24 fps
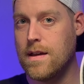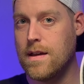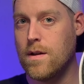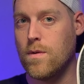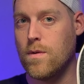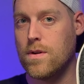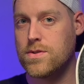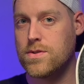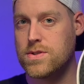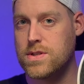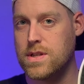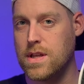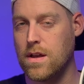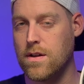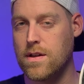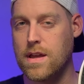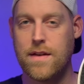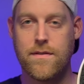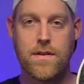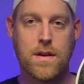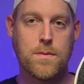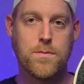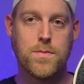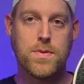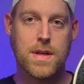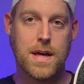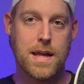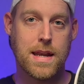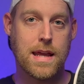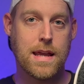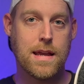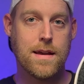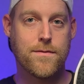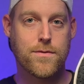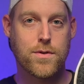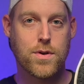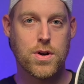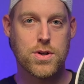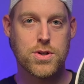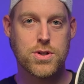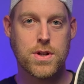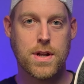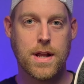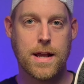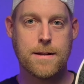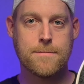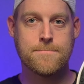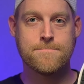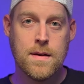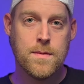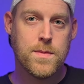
while still giving plenty of cushioning.